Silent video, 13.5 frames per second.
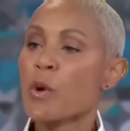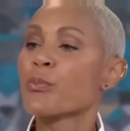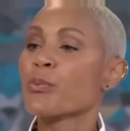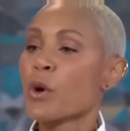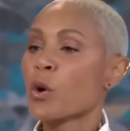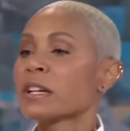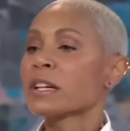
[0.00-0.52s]

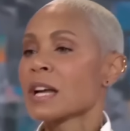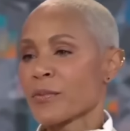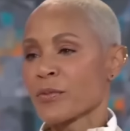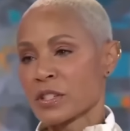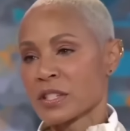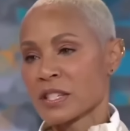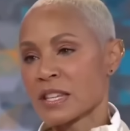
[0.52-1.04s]
Jada's
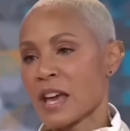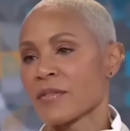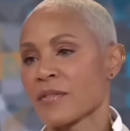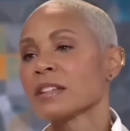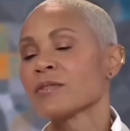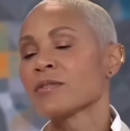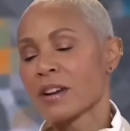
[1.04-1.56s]
constant
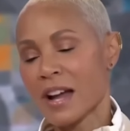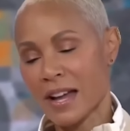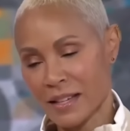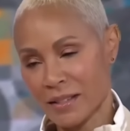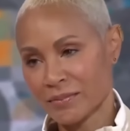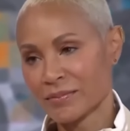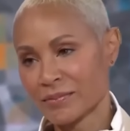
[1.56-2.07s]
use of the
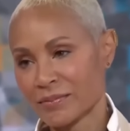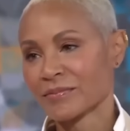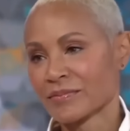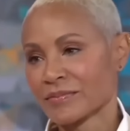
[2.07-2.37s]
expression you